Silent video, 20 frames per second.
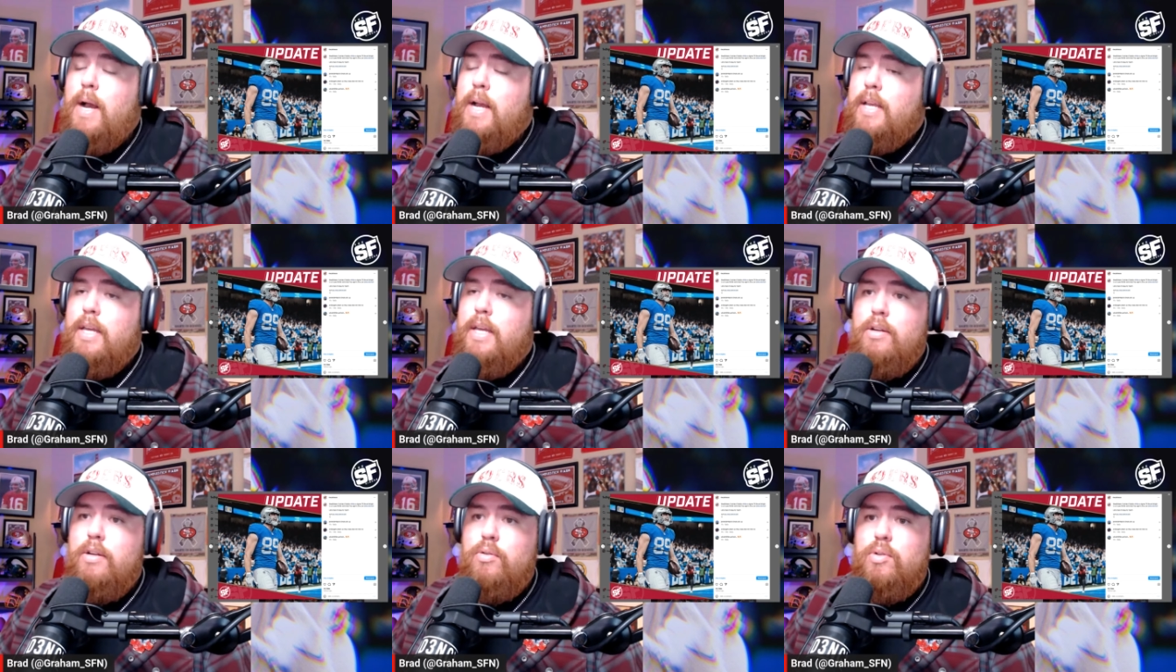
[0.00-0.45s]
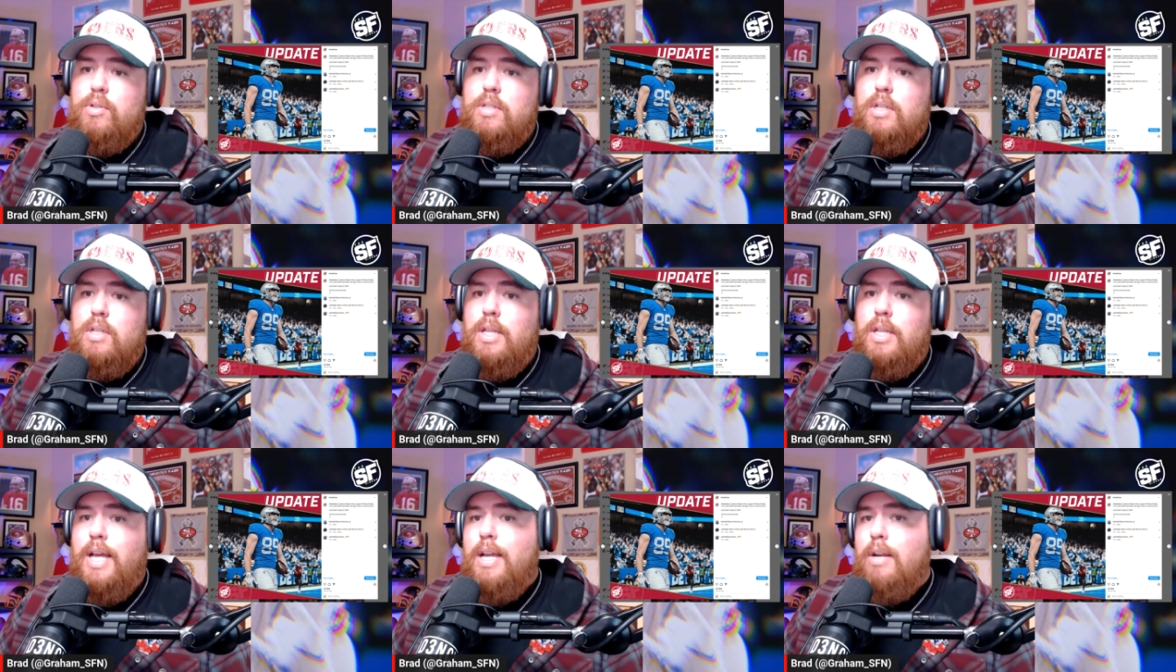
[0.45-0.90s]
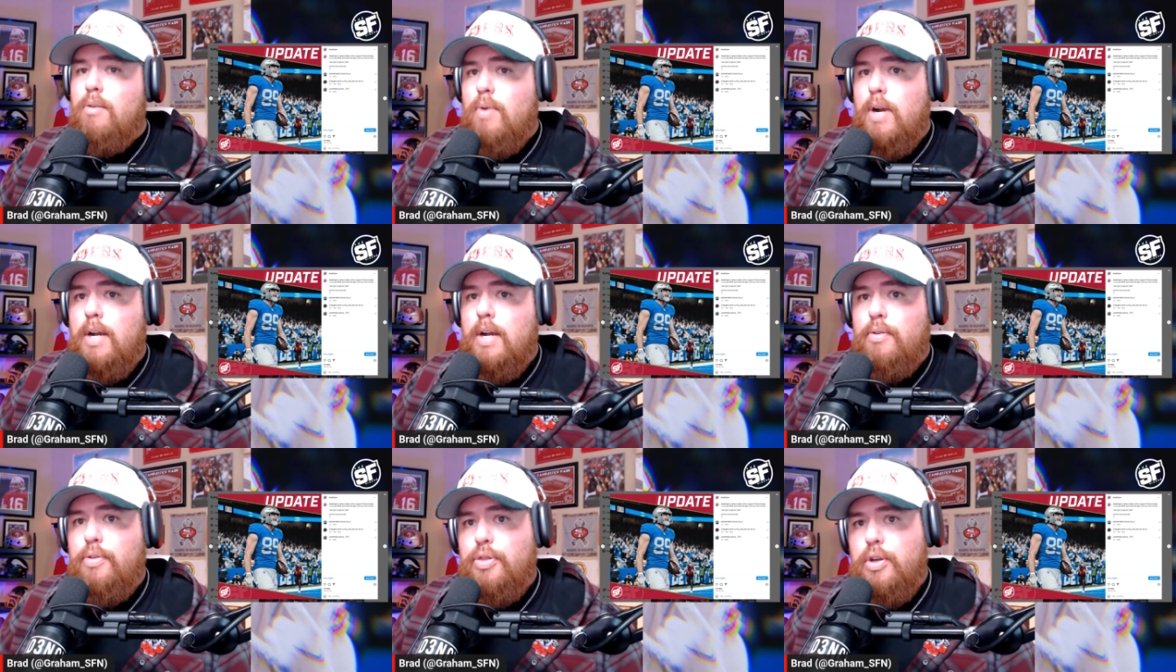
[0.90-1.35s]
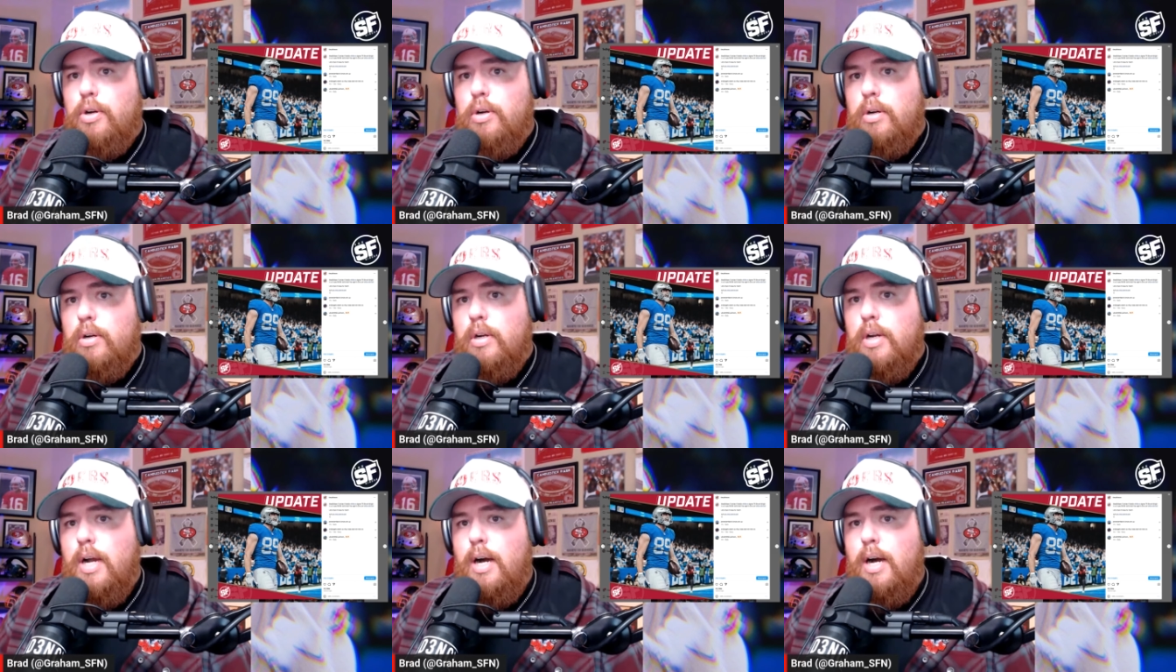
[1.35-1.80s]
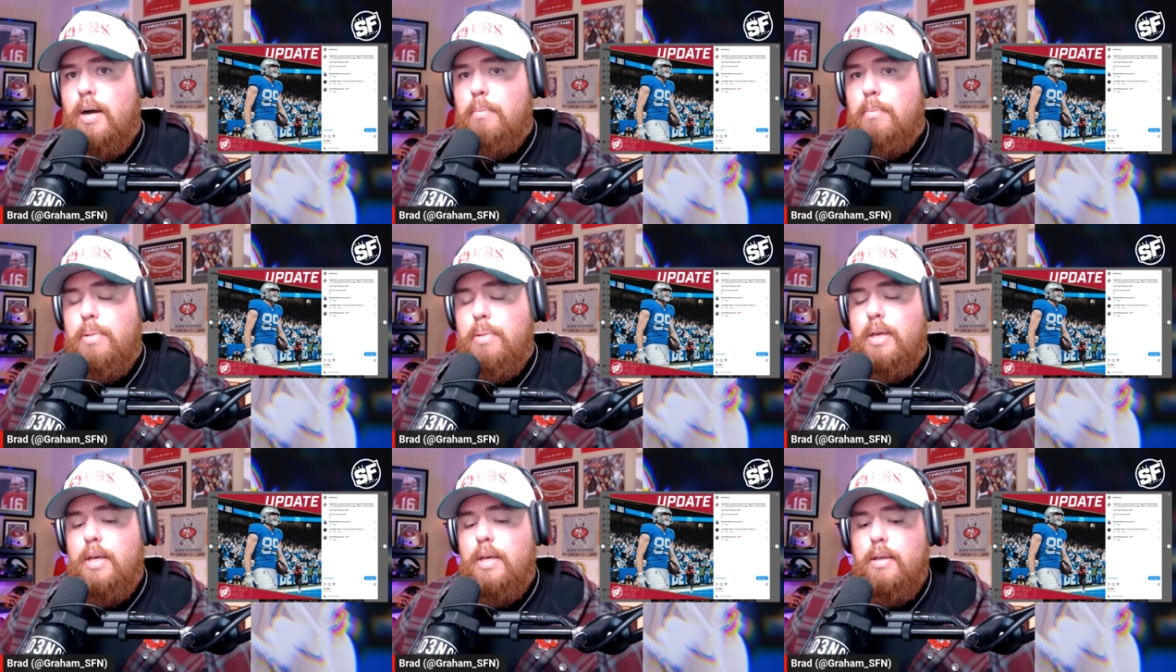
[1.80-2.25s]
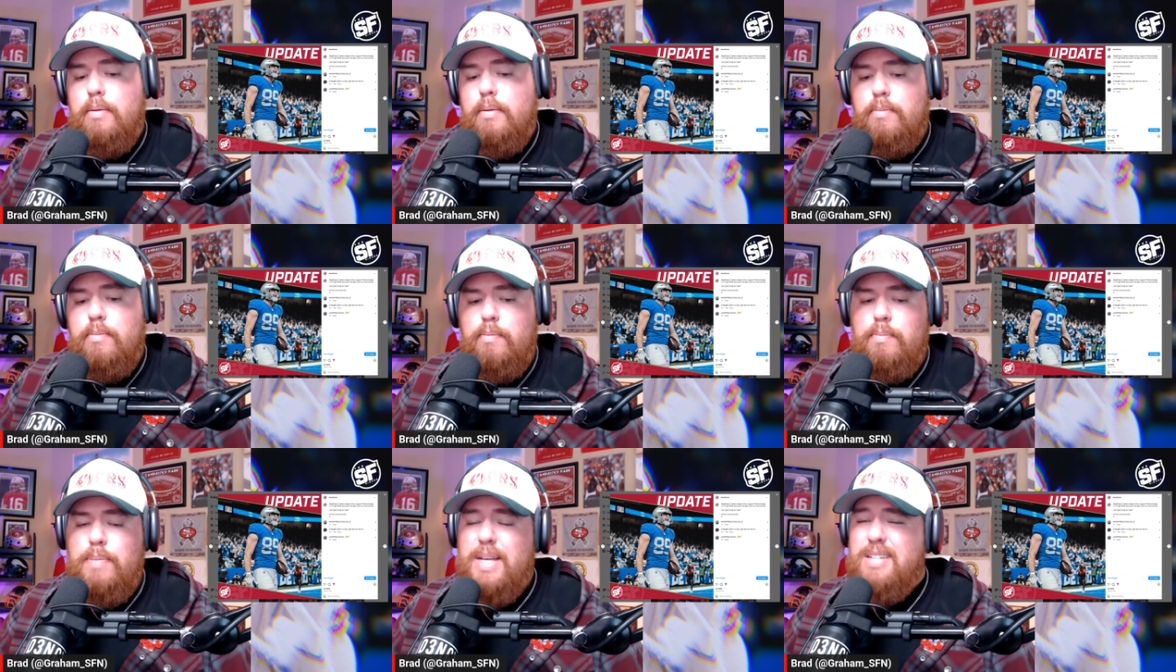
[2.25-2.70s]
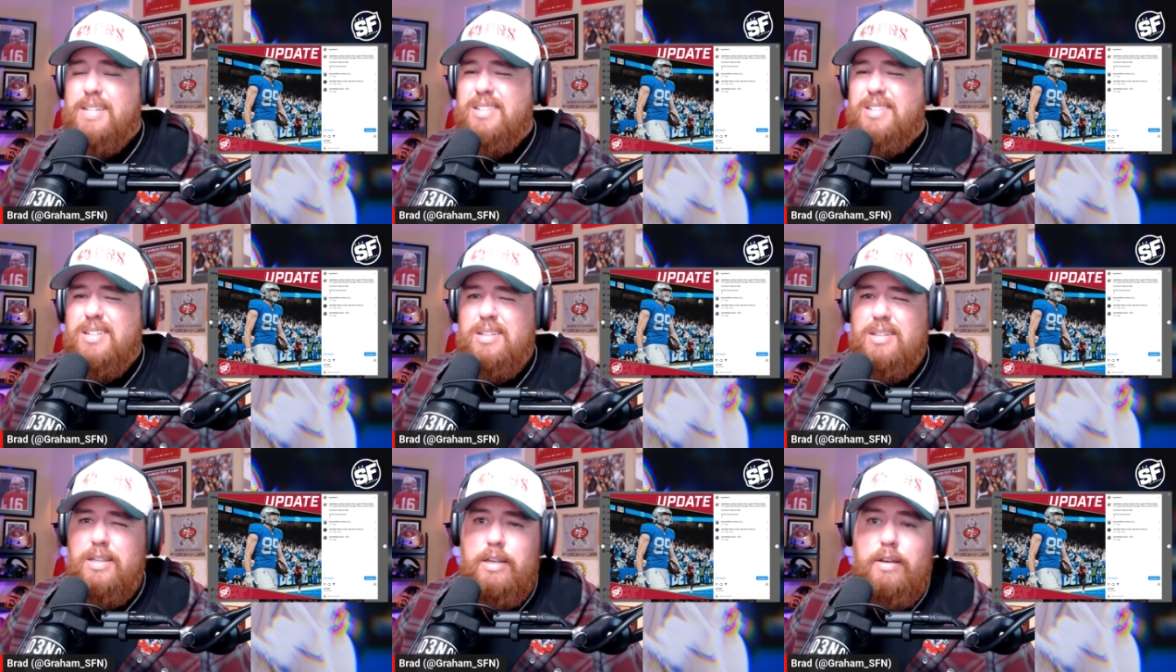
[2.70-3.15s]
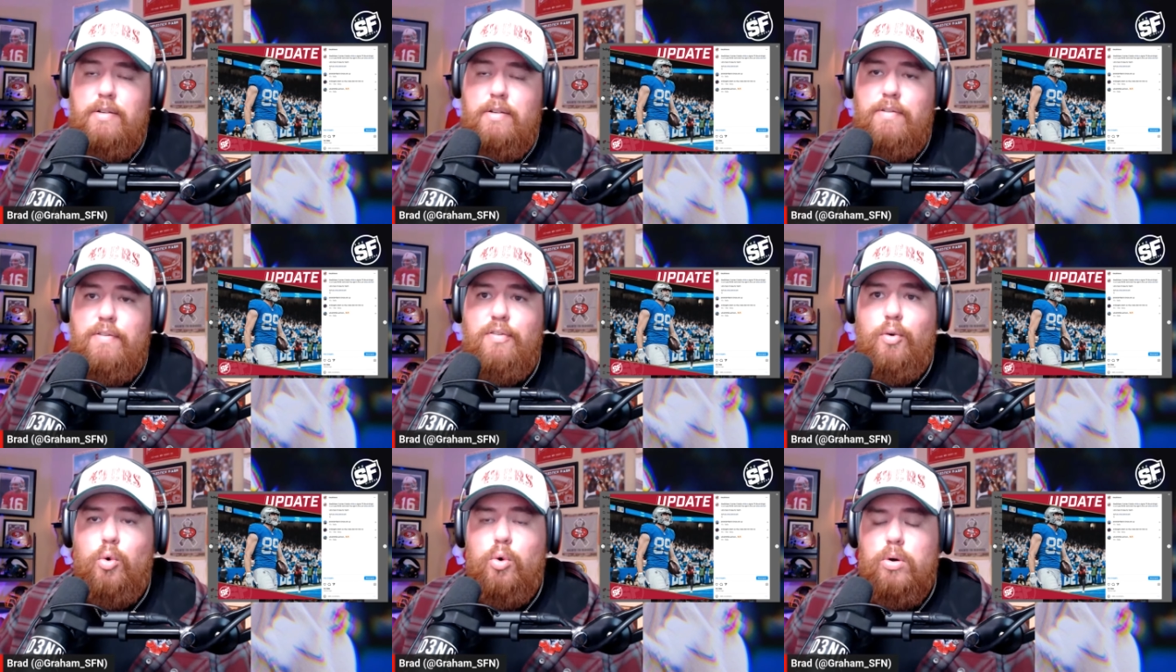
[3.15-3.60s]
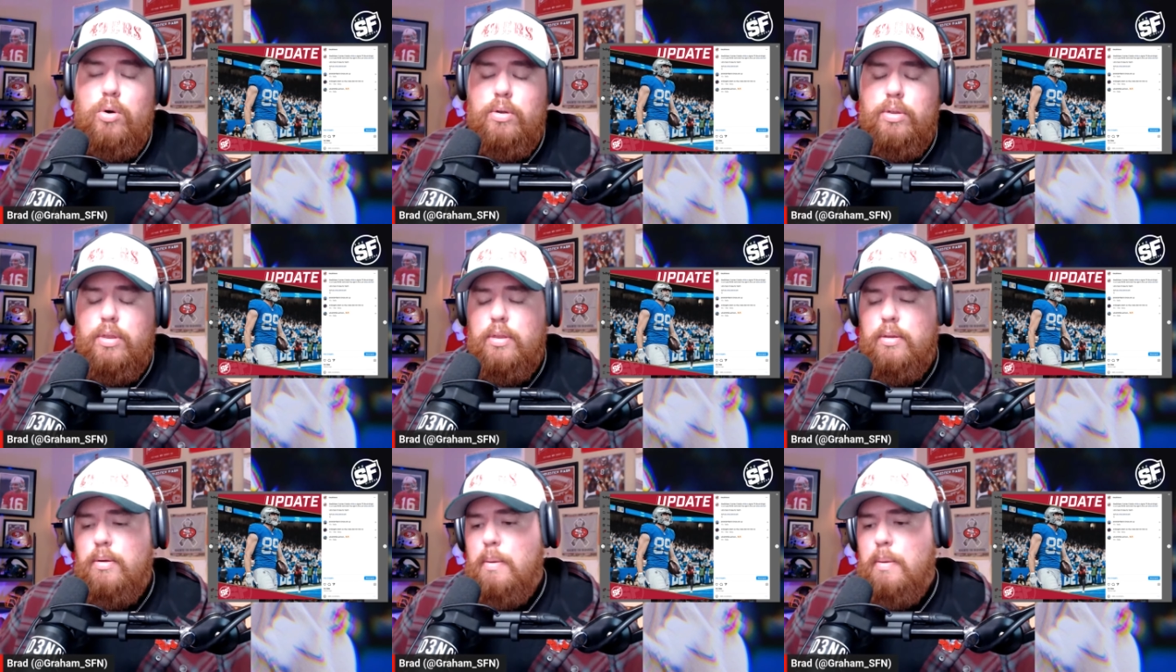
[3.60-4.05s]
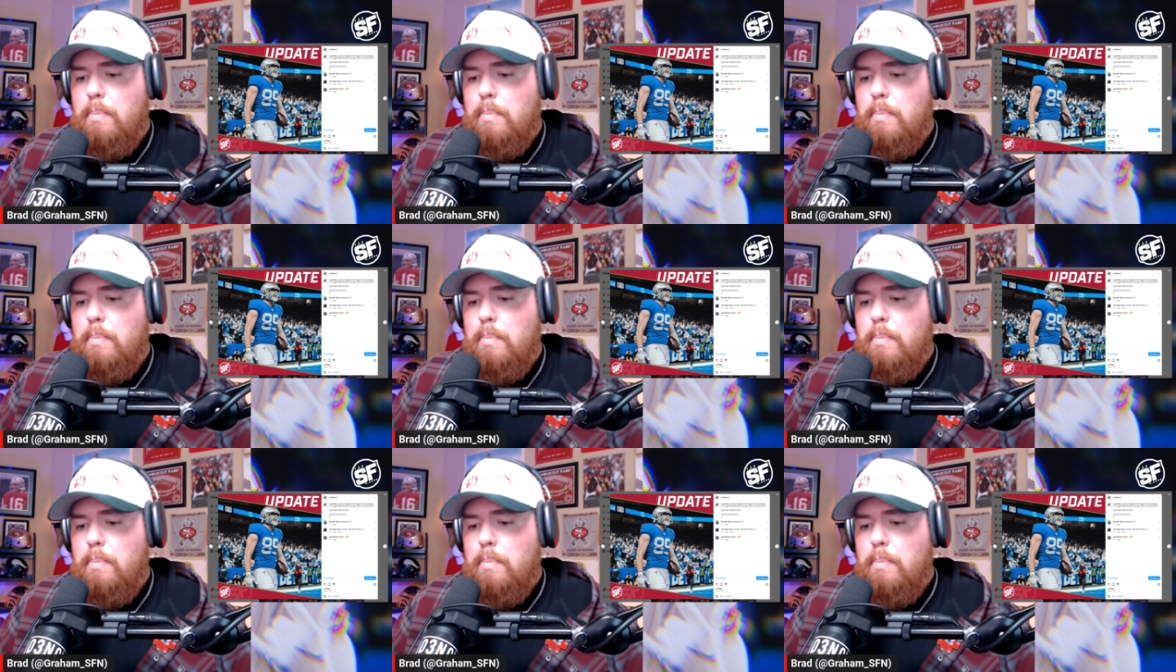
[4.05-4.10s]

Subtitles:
I get it was a late round 3rd comp pick, basically a 4th,